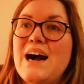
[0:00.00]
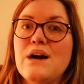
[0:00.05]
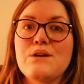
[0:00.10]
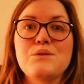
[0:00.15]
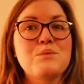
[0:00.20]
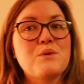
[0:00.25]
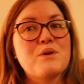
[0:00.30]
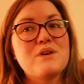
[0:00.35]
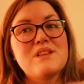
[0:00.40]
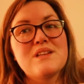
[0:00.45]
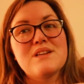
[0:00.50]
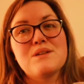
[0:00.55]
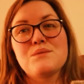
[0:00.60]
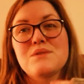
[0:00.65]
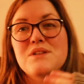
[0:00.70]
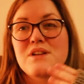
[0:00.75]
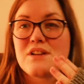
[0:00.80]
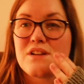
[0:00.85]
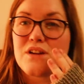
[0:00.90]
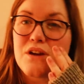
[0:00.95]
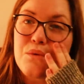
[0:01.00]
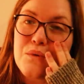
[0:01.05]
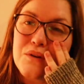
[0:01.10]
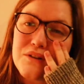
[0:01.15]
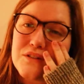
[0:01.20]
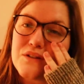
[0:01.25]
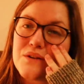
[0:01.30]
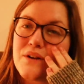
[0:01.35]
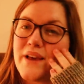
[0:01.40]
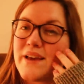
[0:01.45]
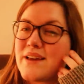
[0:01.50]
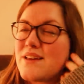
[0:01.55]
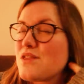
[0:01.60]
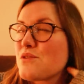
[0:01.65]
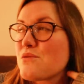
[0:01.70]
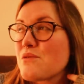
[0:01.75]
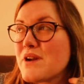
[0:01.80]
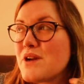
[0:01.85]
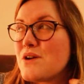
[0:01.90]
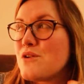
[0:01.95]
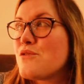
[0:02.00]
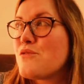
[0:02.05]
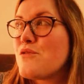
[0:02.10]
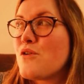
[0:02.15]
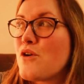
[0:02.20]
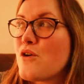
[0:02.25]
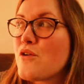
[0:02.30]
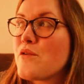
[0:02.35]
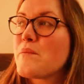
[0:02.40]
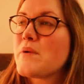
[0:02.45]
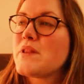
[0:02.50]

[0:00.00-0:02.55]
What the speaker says: I was worried that it was going to go on till like 3 or 4,